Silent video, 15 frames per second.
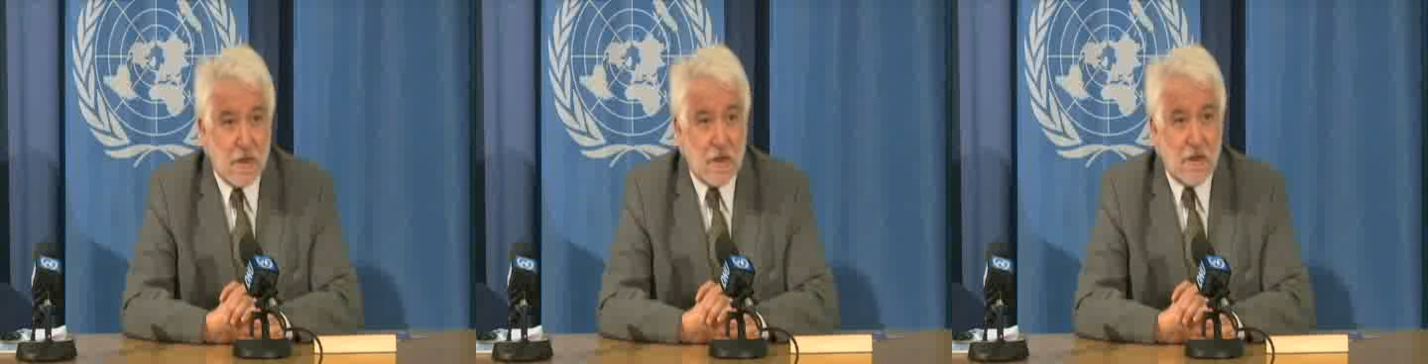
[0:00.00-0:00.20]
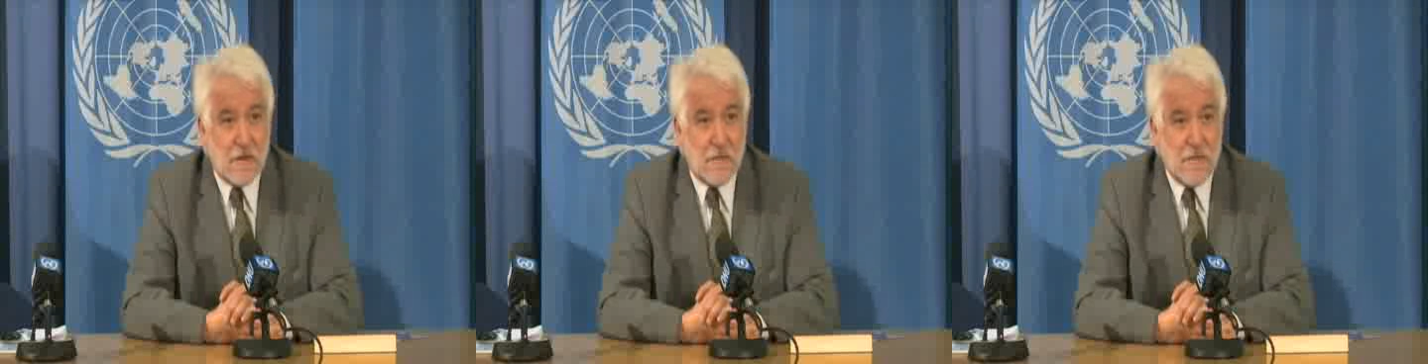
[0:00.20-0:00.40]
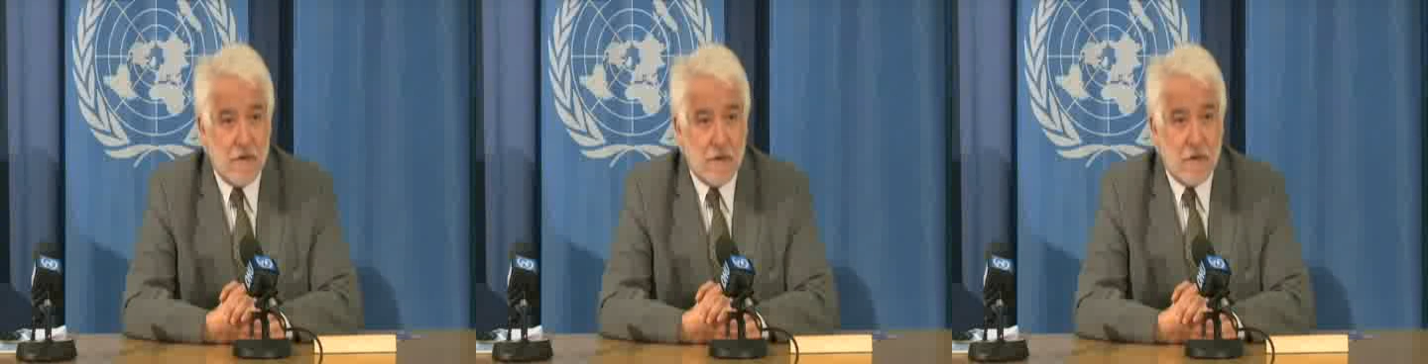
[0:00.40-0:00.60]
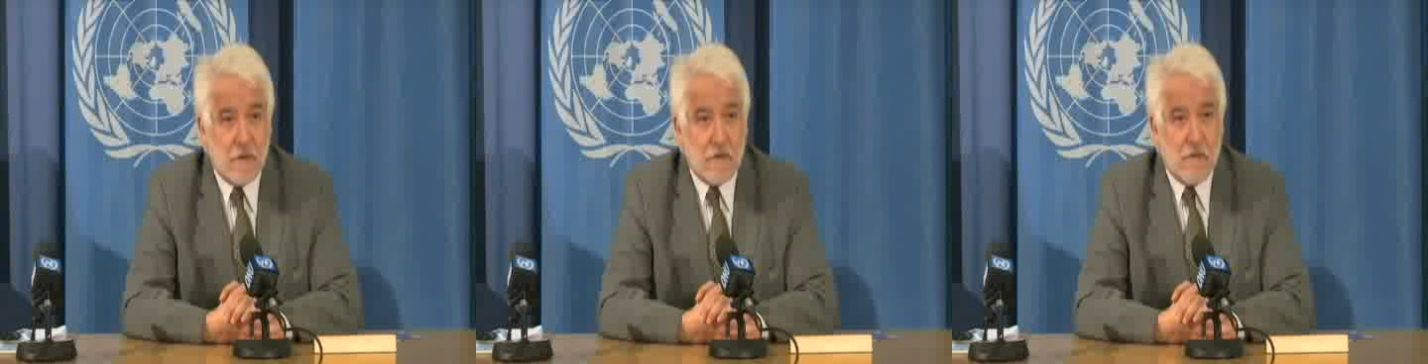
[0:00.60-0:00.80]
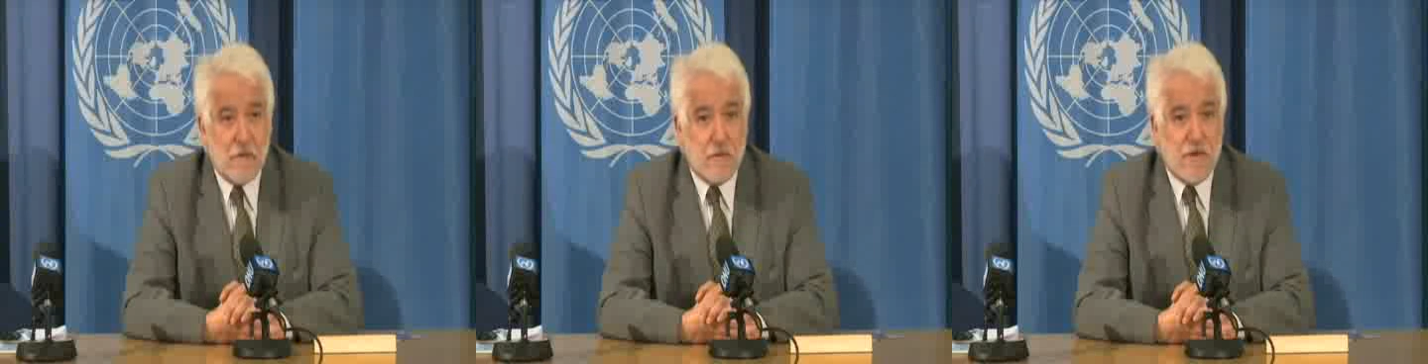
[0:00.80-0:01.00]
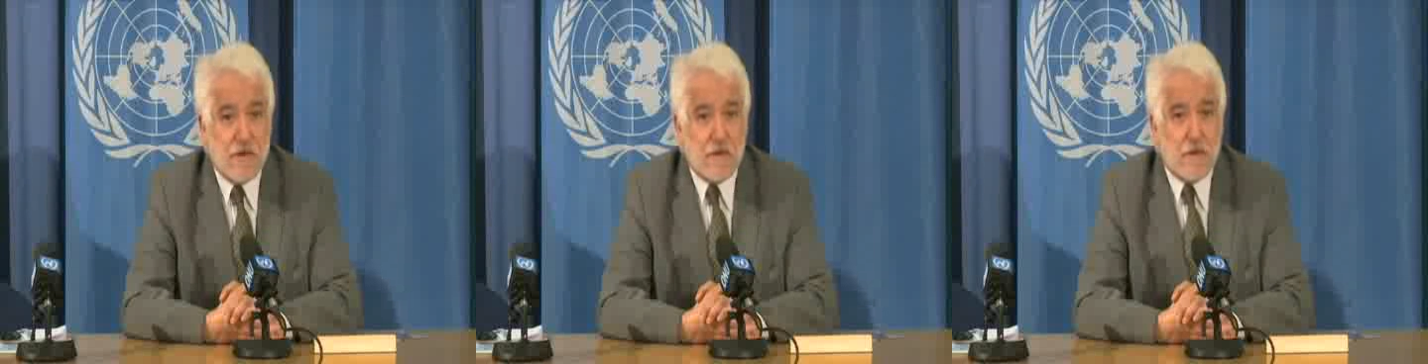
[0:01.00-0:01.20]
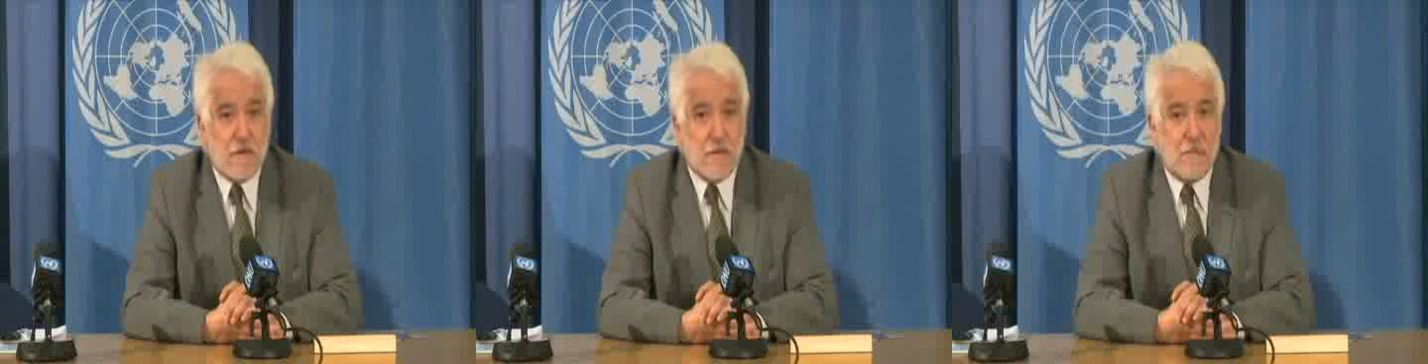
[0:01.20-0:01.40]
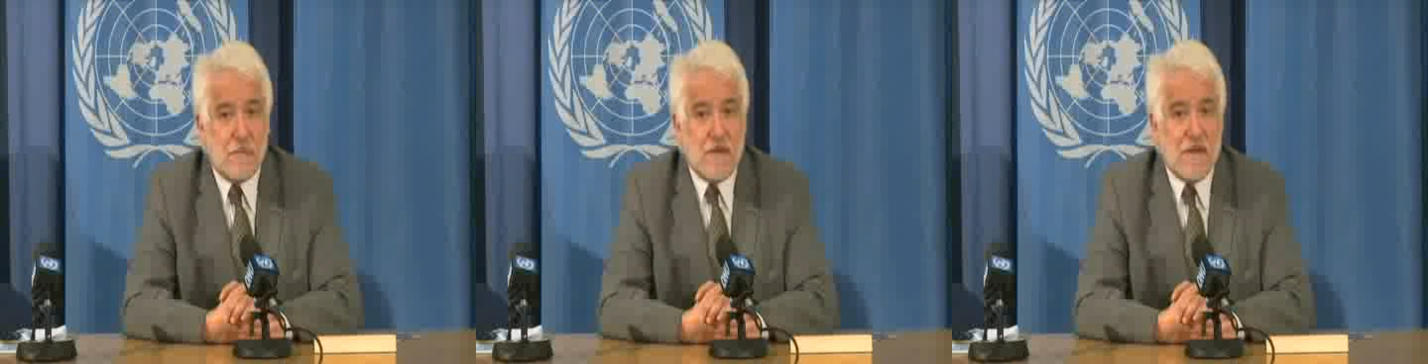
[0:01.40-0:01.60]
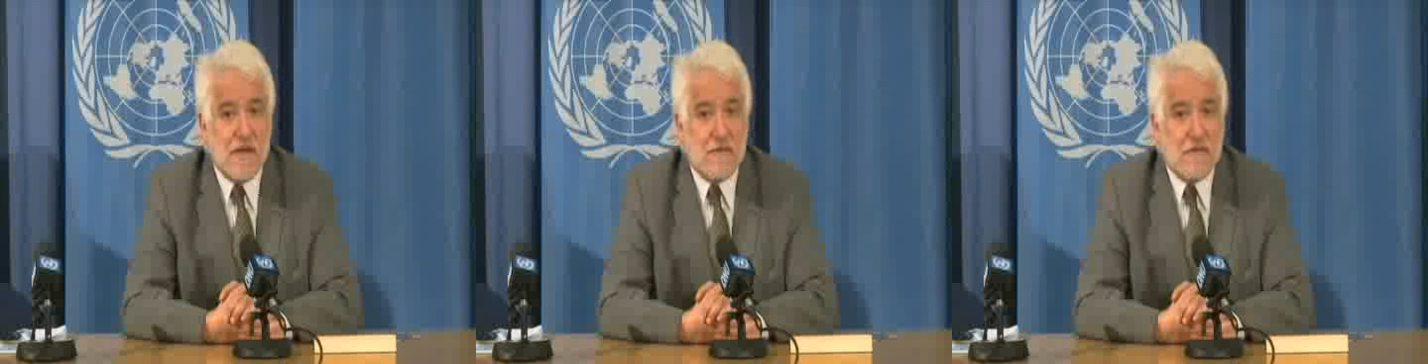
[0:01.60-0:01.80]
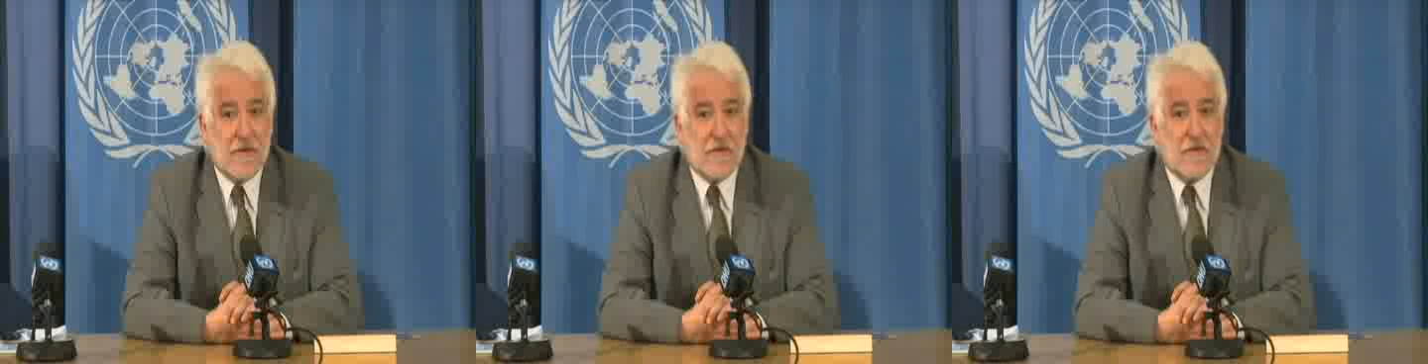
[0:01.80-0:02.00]
Um, we
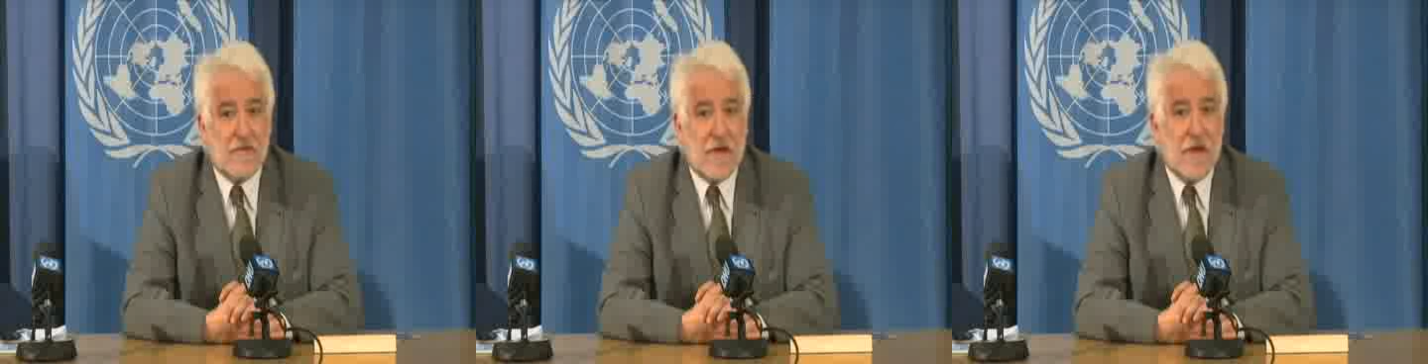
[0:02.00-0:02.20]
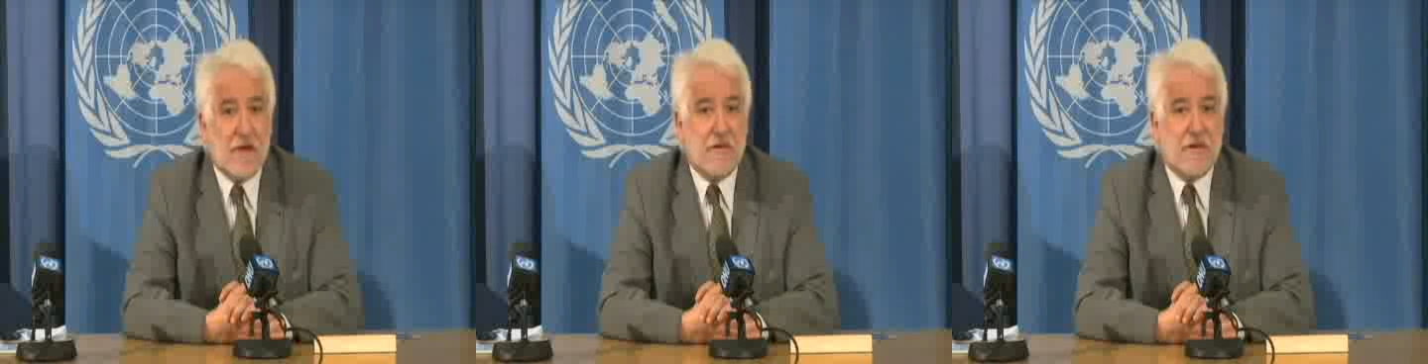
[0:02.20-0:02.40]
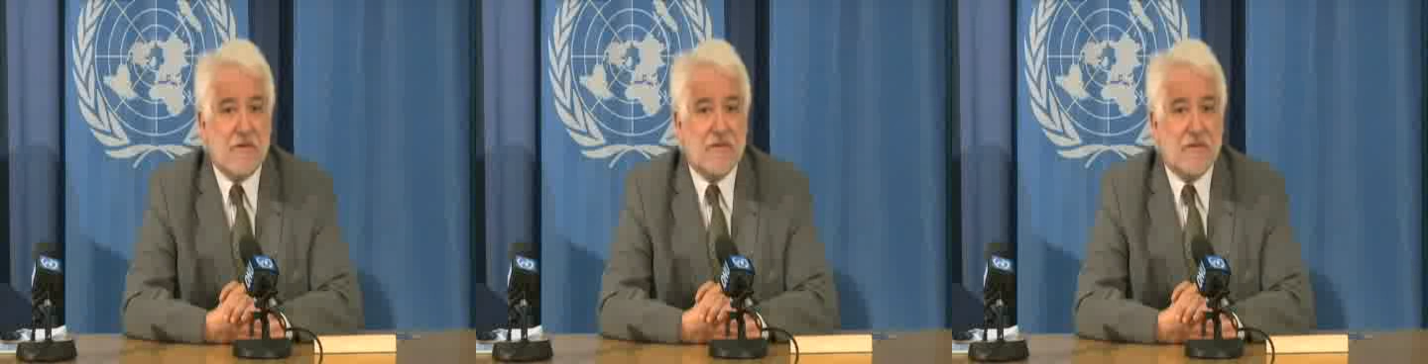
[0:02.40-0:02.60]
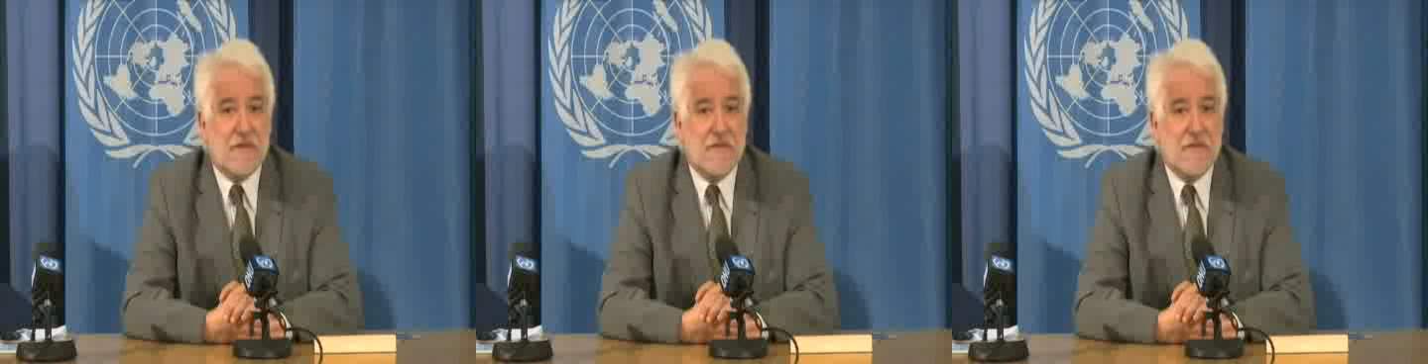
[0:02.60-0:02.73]
believe that the virus,